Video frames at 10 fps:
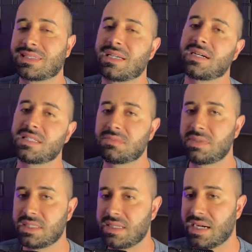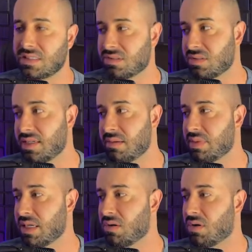credibility.
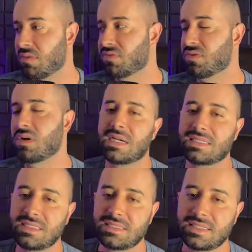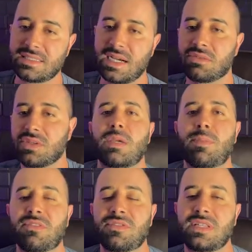That's pretty obvious, but it's necessary.
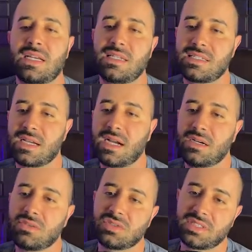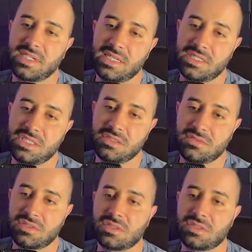And finally, the creatives. And for those